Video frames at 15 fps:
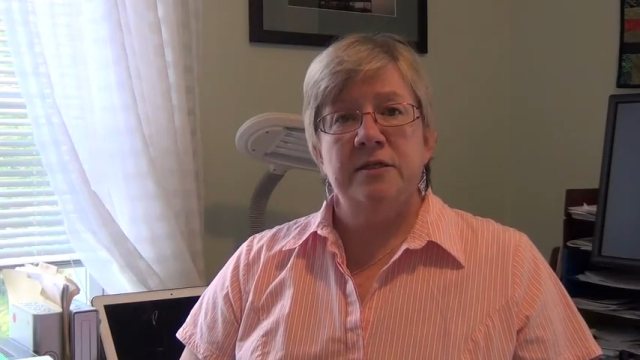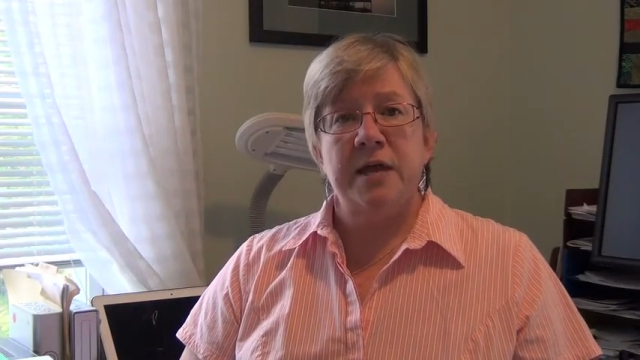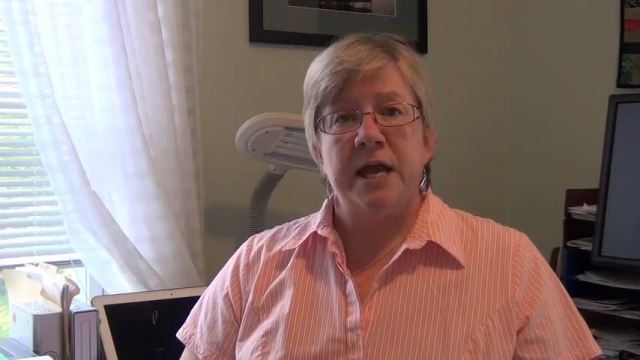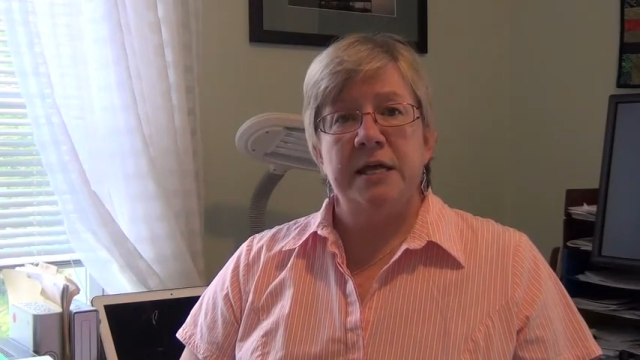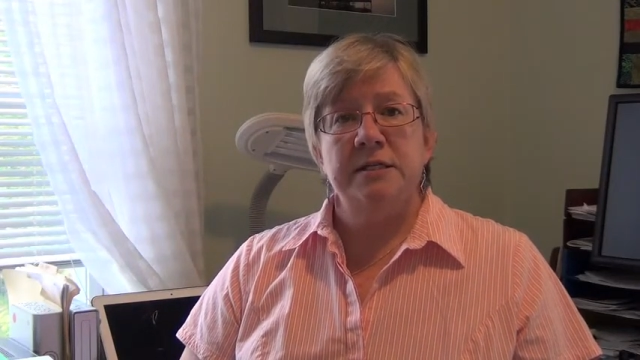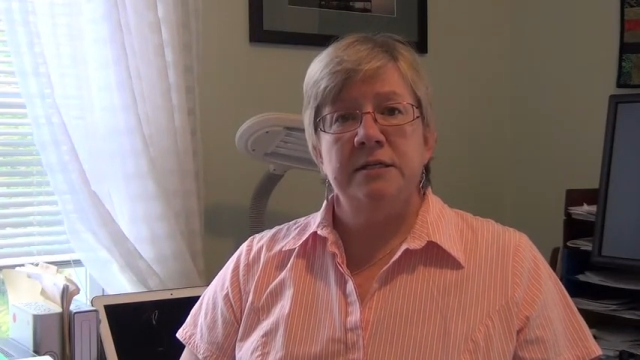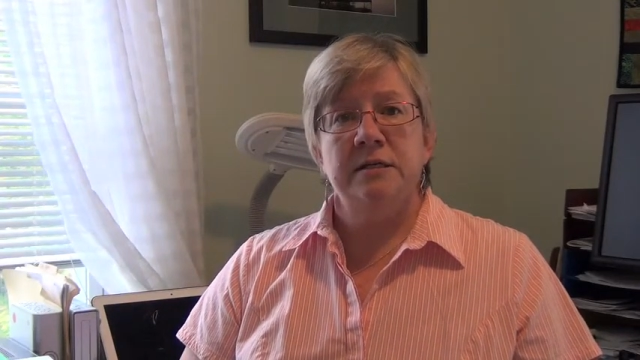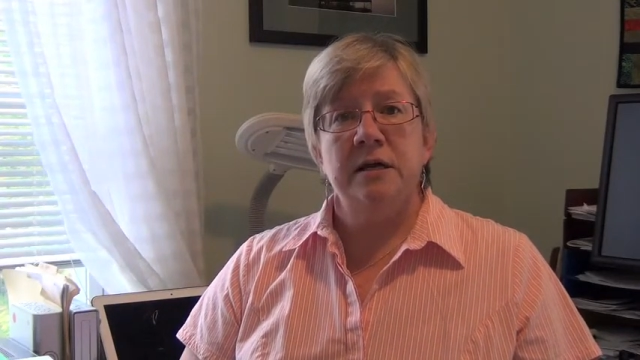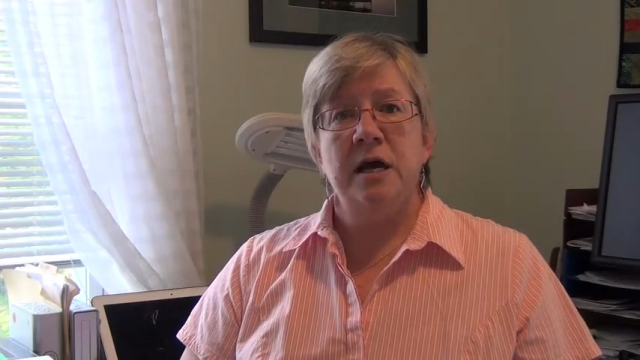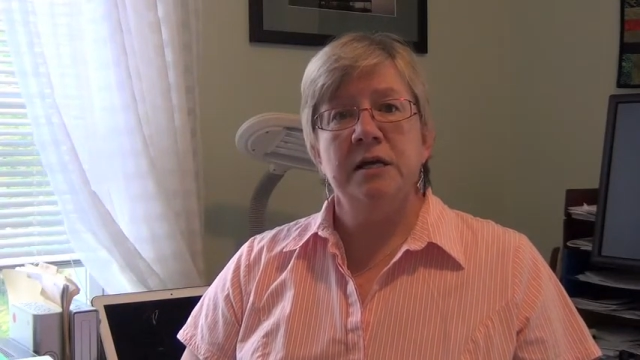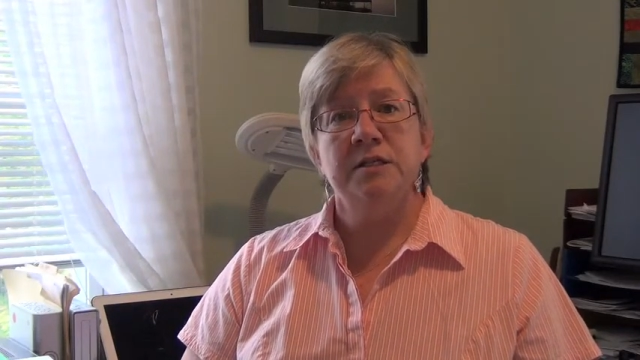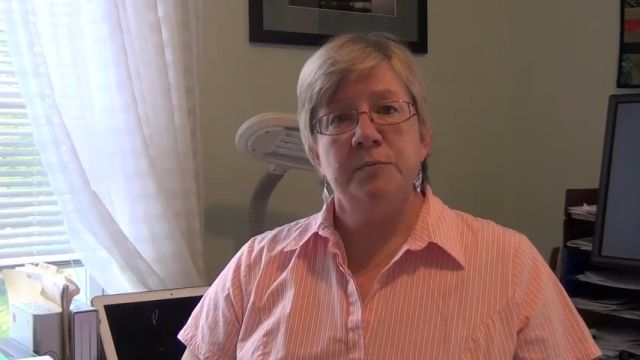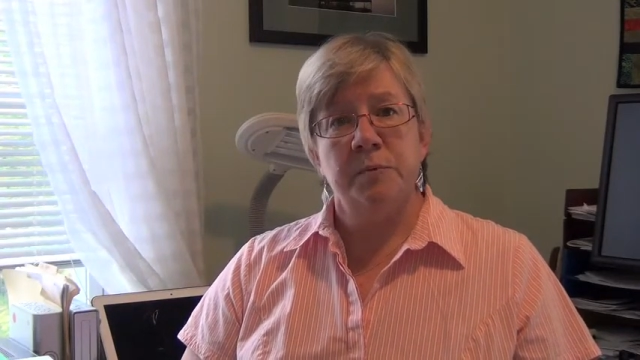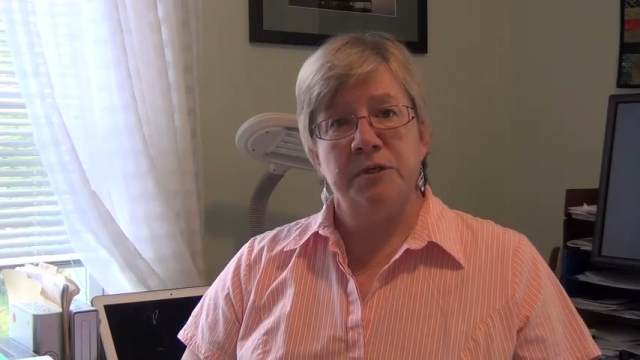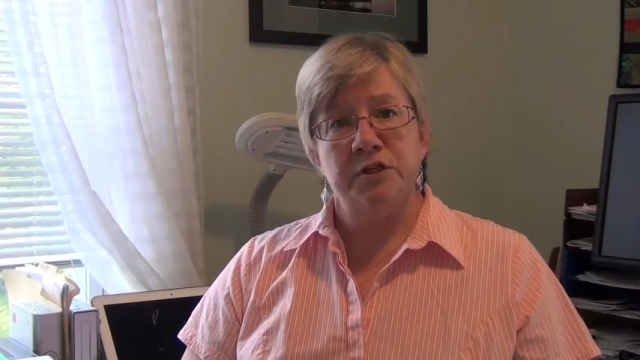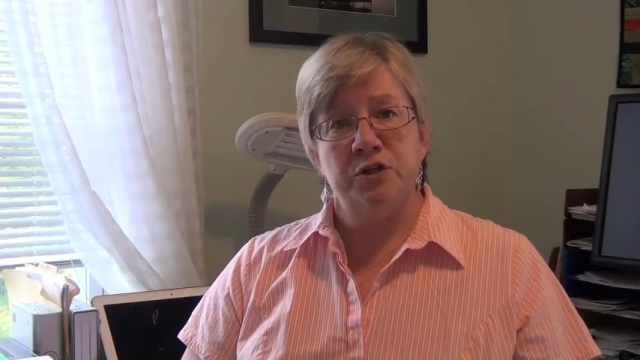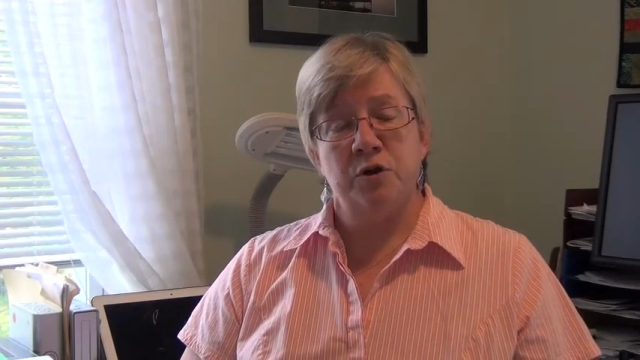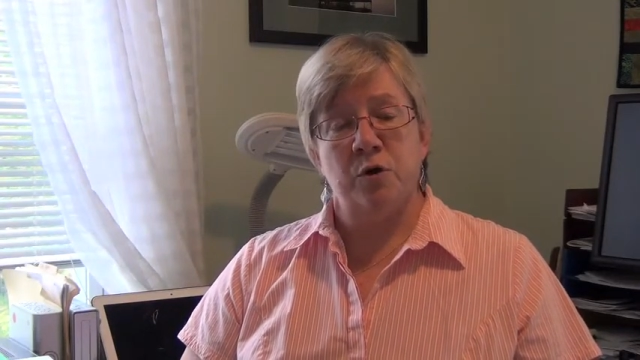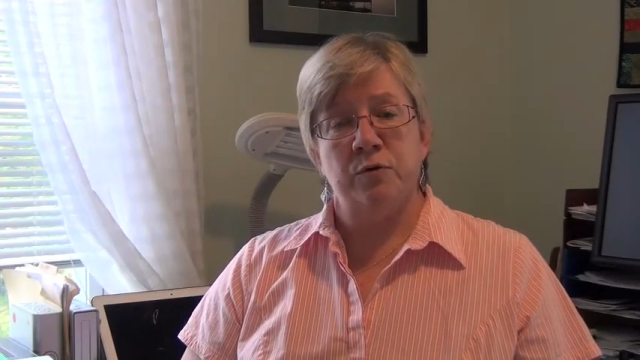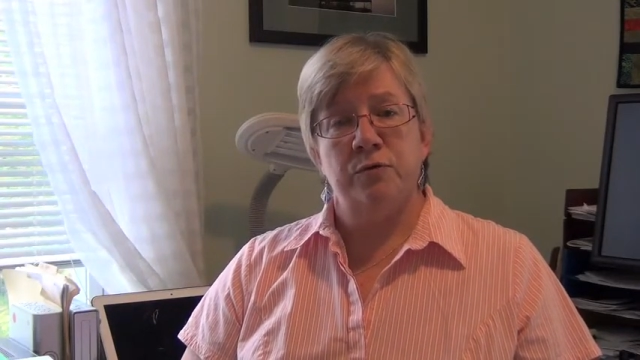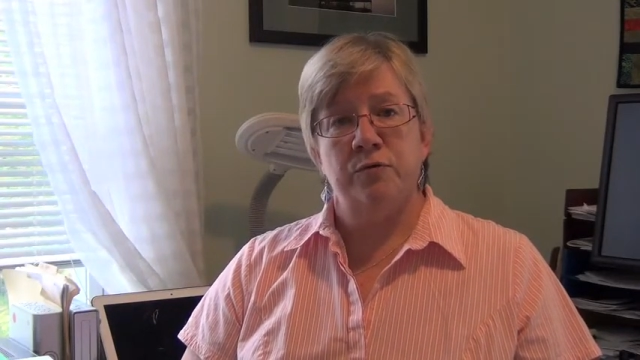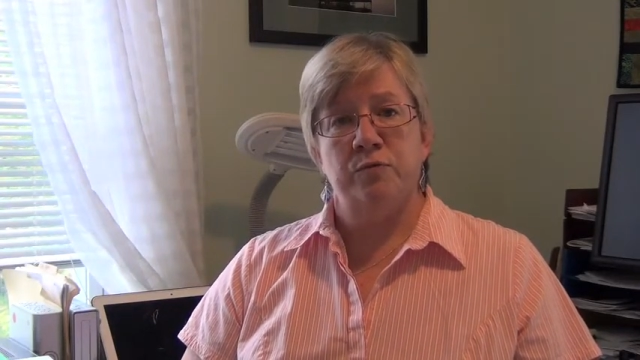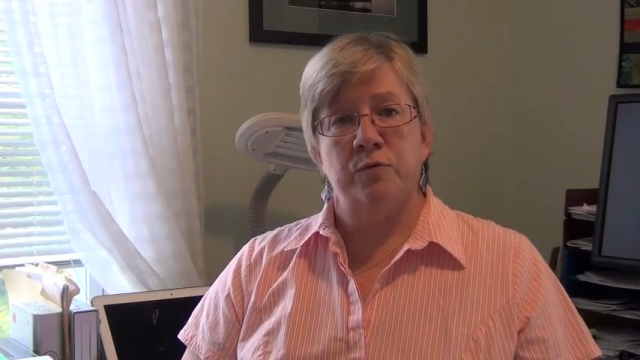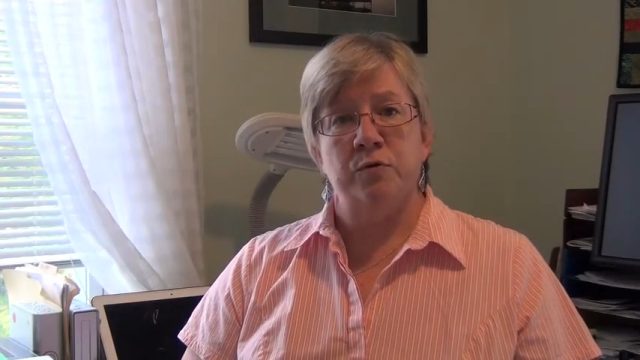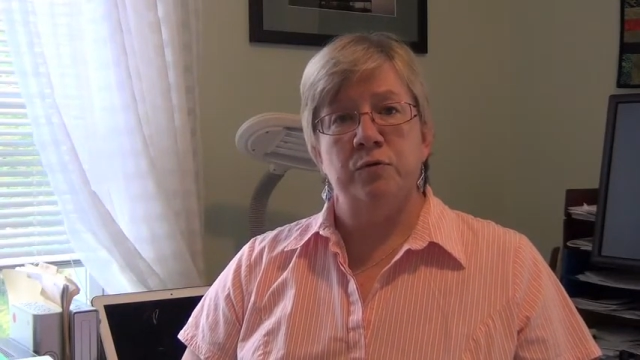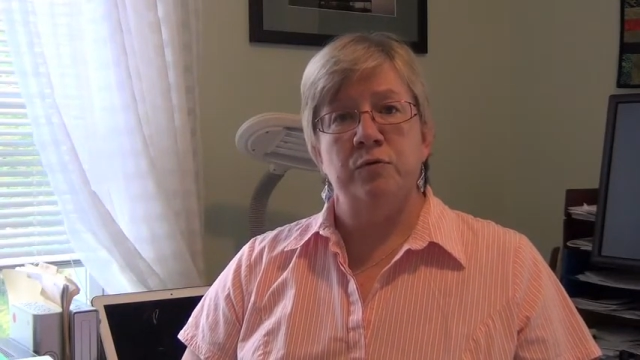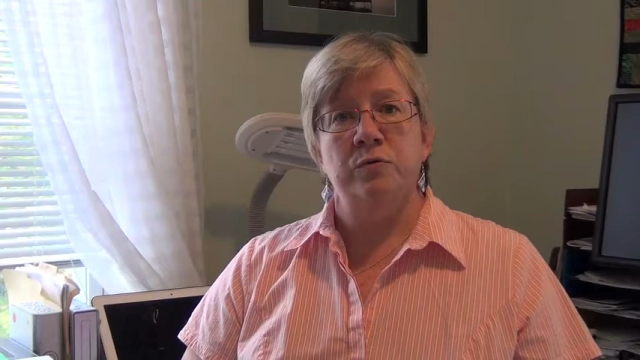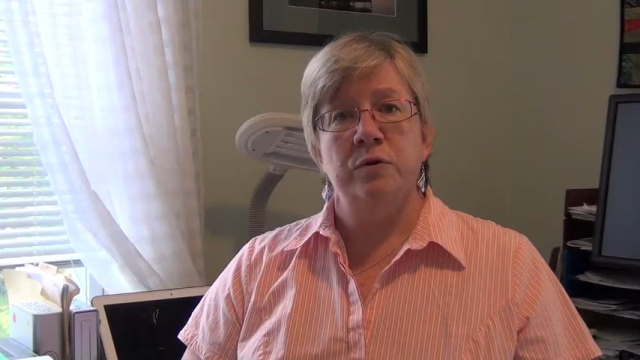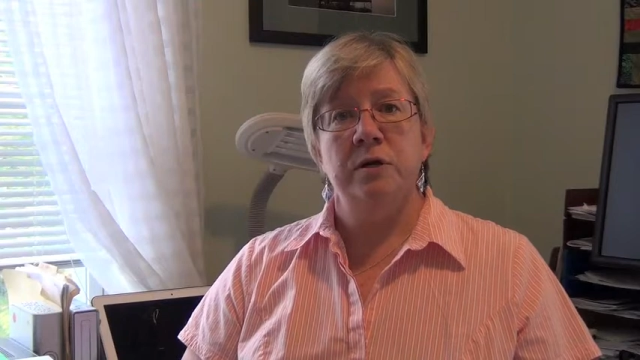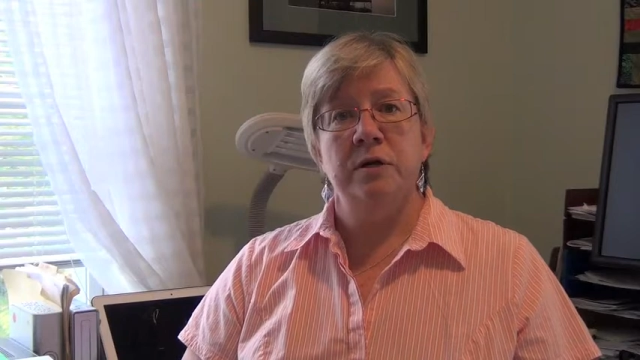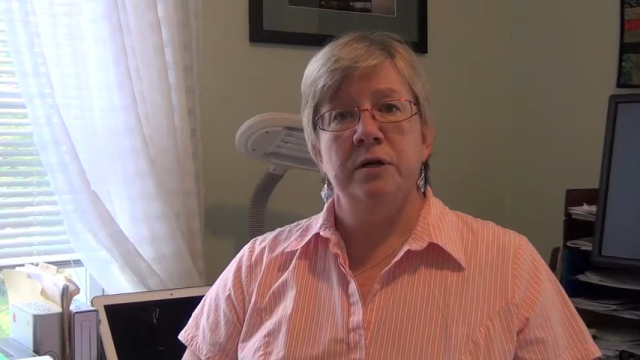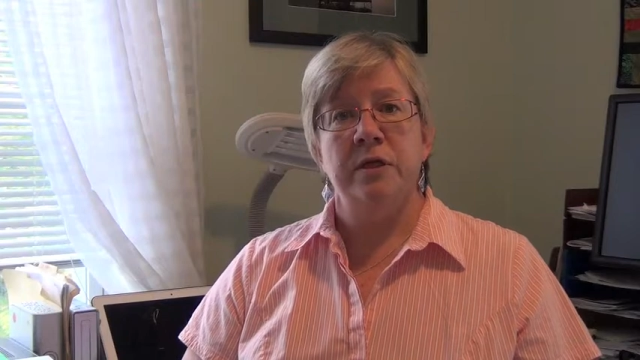that husbands go through,